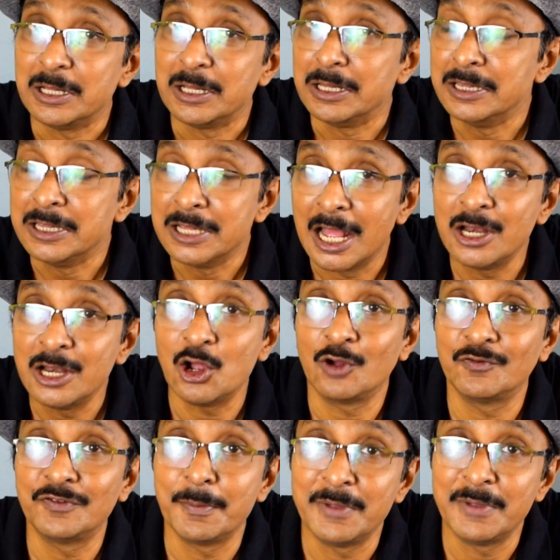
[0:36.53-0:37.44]
none of
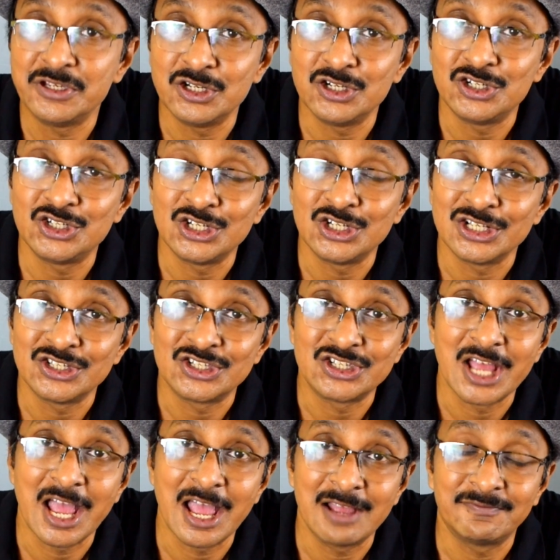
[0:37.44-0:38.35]
the magicians
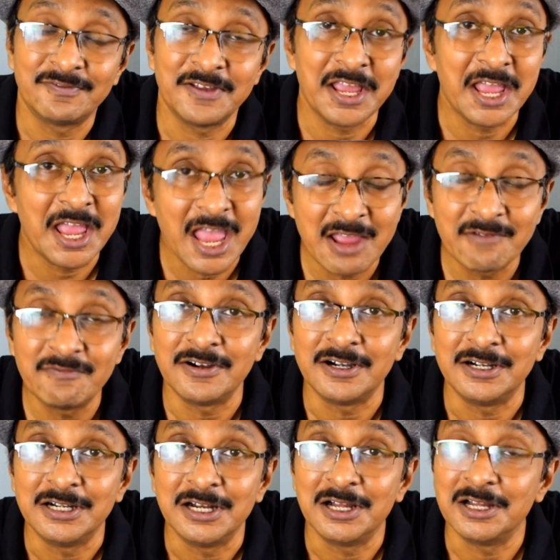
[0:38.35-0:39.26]
have ever
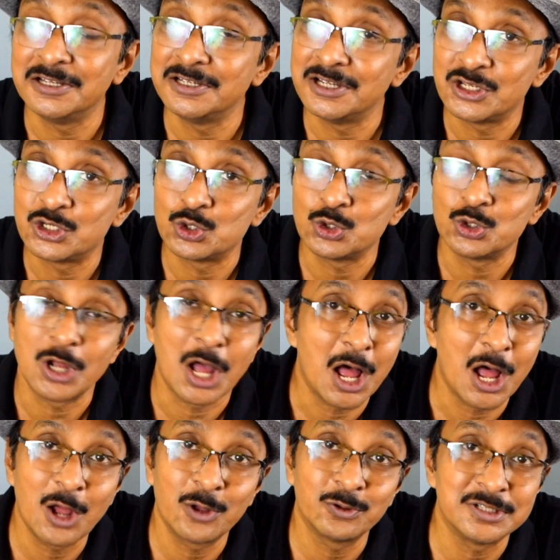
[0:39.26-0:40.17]
understood
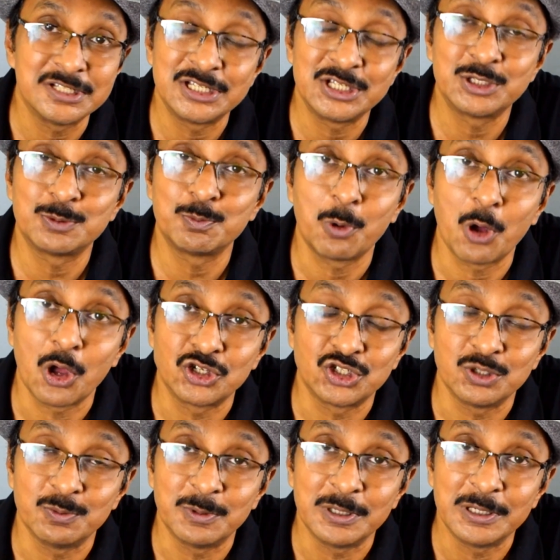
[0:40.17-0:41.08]
how this is
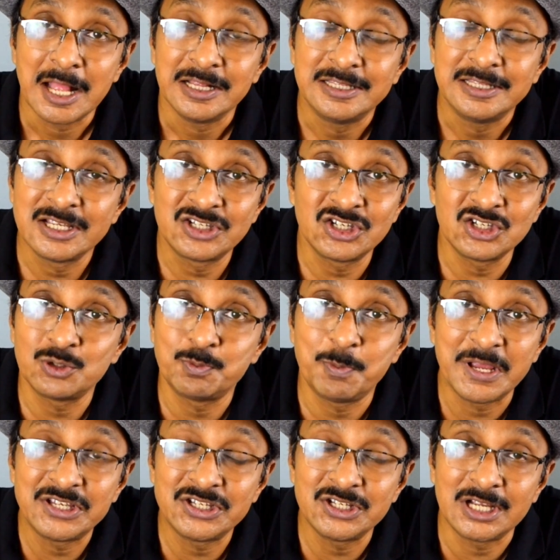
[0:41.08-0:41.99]
possible. This is
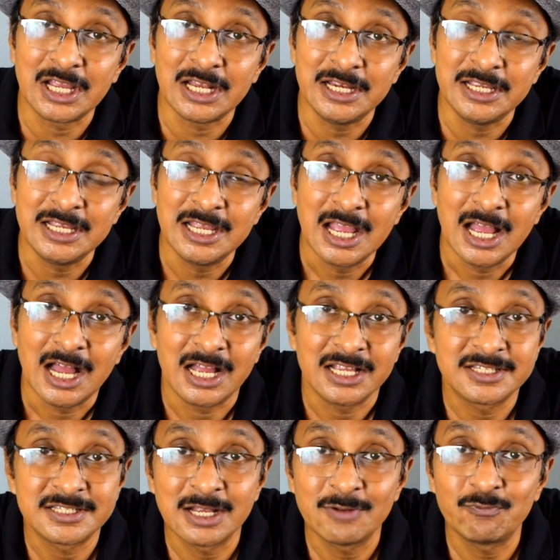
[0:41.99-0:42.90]
basically a
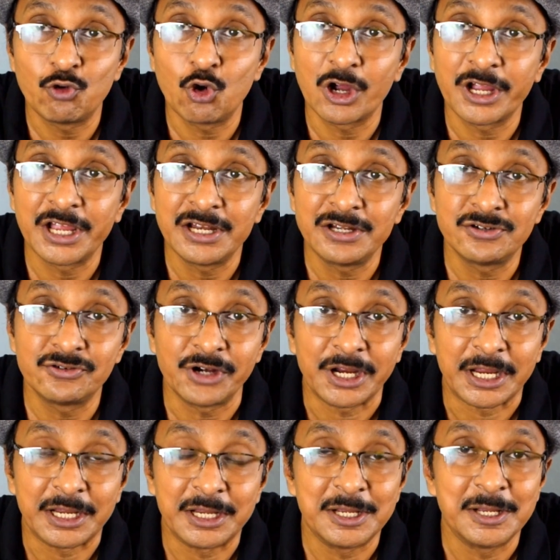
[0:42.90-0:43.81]
self-walking trick,
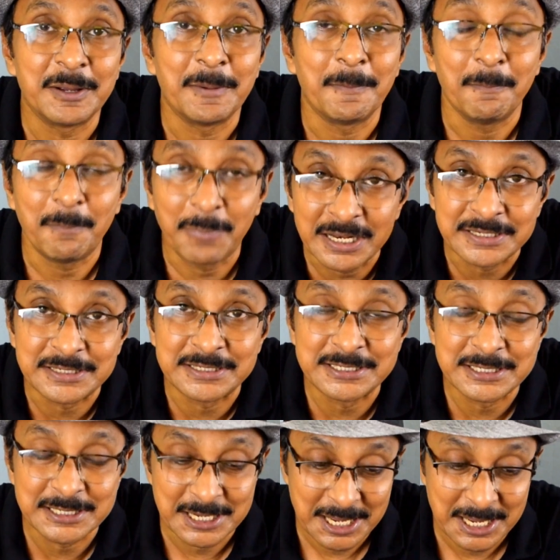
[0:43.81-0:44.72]
but
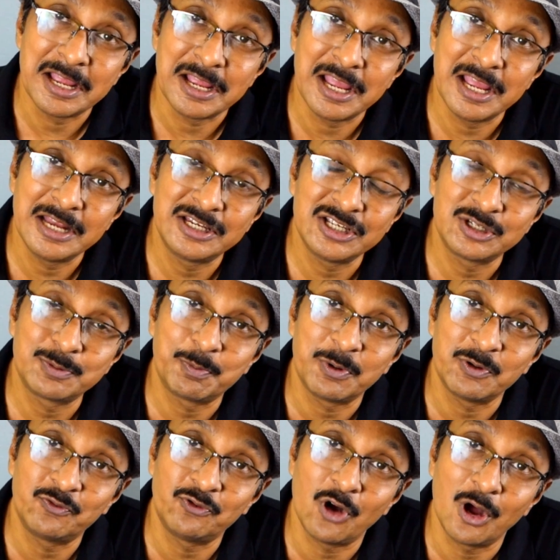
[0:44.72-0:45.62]
it is
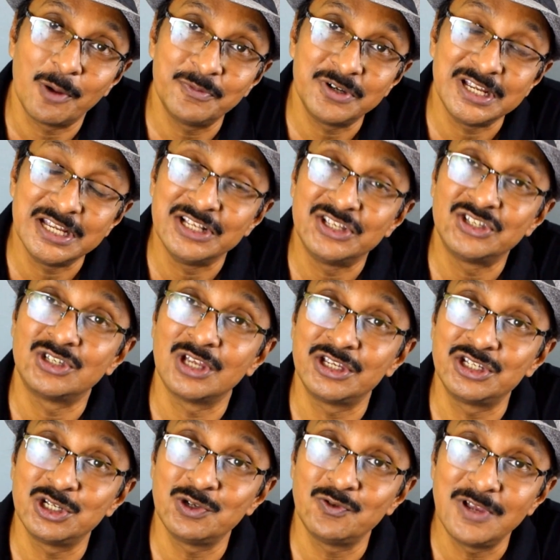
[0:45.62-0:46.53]
performed in
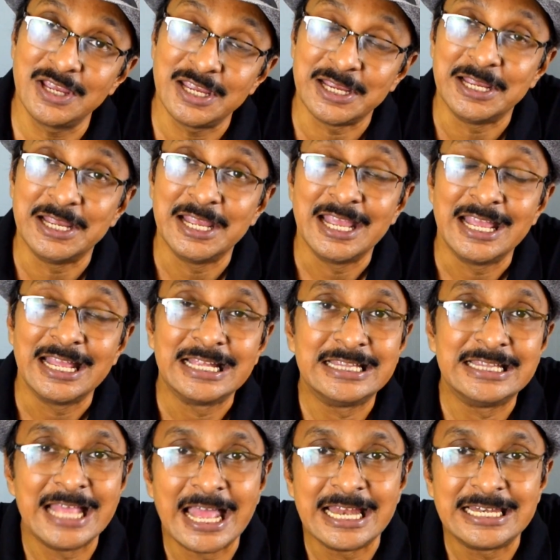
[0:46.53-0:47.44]
such a way
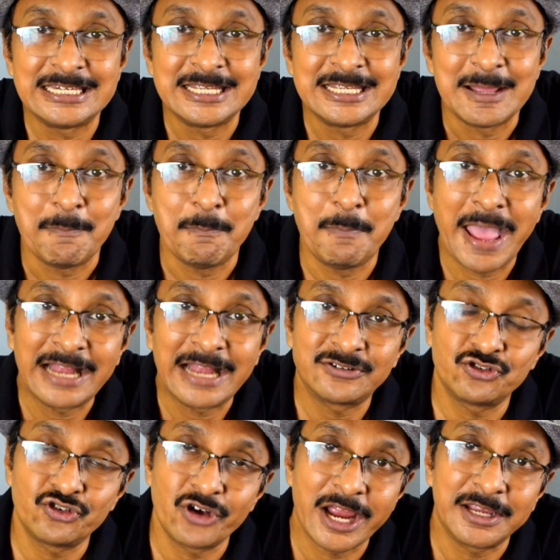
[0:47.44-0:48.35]
that
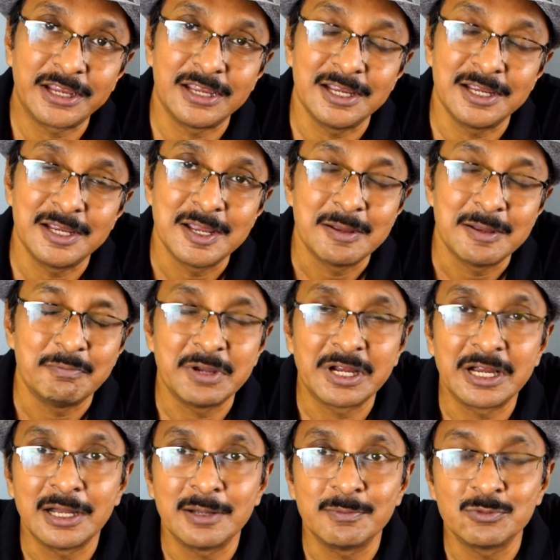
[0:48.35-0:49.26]
backtracking
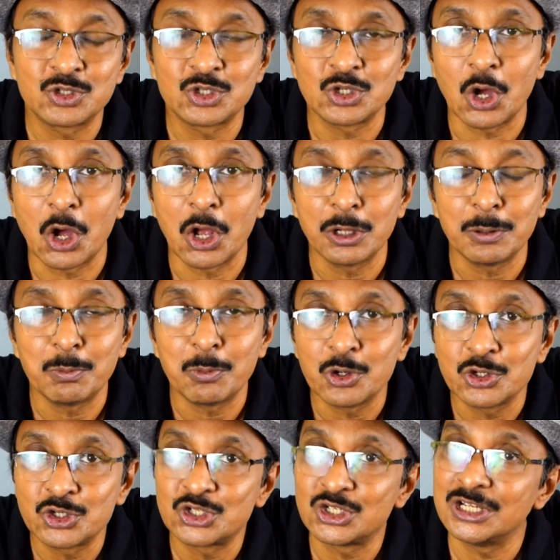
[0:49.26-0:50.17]
becomes
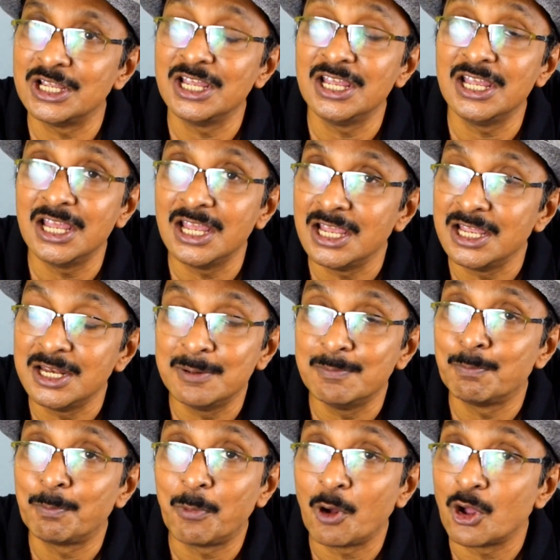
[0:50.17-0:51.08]
almost
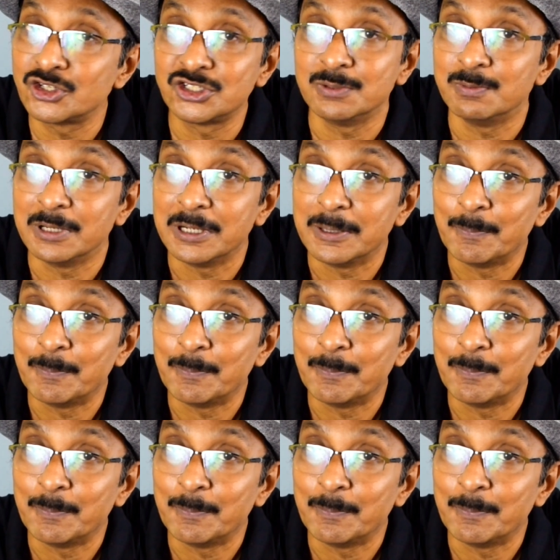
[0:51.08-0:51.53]
impossible.